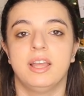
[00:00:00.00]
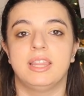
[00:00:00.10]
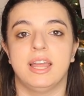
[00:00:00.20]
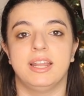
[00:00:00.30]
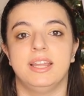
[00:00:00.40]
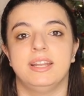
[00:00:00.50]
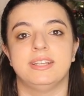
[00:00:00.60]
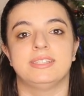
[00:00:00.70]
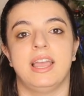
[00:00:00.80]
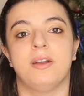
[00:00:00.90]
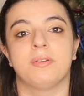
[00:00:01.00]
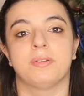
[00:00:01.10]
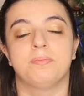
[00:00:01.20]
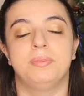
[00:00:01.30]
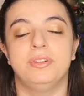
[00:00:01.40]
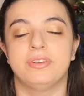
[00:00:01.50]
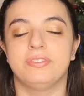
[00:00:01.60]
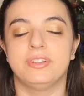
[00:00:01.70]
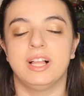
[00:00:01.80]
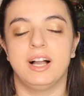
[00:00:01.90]
that it is our
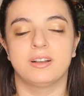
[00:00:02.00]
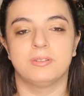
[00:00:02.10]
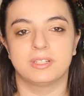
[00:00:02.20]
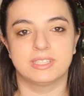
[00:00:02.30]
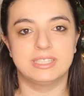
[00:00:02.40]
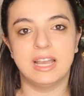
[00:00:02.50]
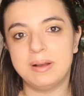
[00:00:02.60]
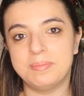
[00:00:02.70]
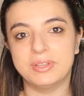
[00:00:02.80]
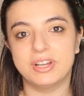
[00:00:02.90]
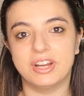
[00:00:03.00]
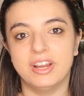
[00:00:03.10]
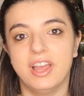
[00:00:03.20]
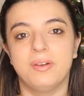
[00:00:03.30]
beautiful Hogwarts tumbler.